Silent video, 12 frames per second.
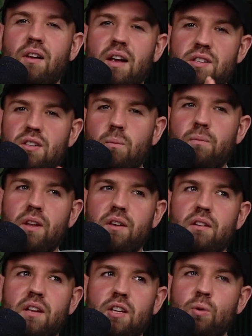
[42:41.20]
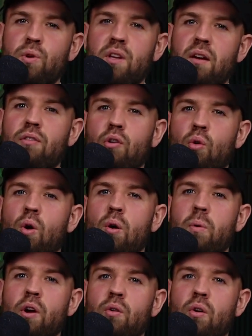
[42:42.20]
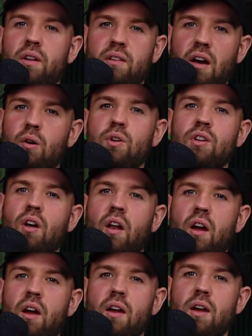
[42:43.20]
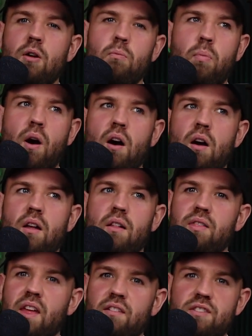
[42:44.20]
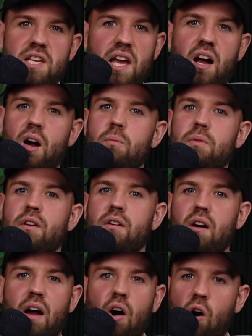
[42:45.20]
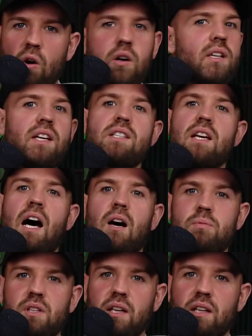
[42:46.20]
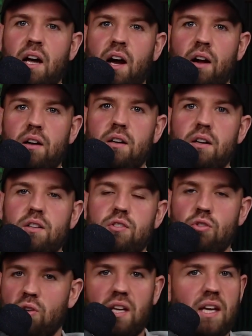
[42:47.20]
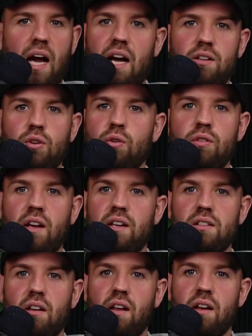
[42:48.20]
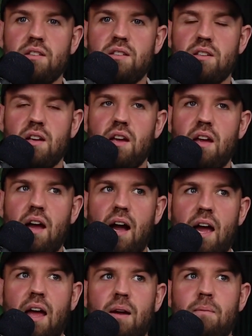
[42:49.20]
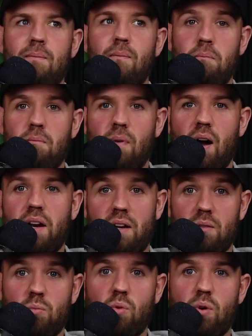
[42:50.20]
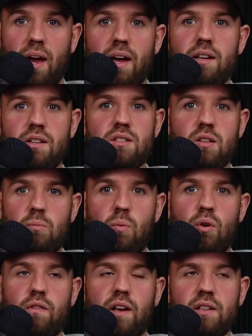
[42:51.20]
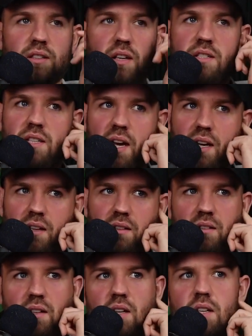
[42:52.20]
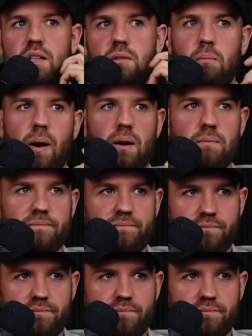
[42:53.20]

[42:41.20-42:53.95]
is something that you would never know about until you've done it. But they've set up the, all of these apps like that so that you can't do things like this. Um, and uh, we'll get into some more things in a second. But